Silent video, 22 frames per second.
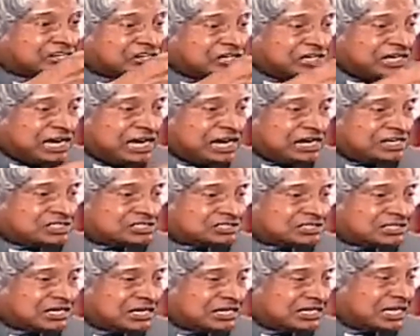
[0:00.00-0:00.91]

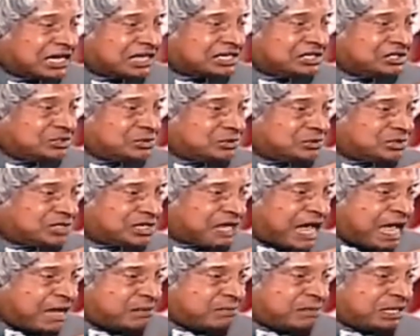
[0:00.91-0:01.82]
creates a new
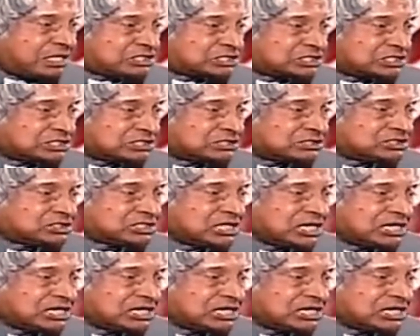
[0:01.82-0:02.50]
dimension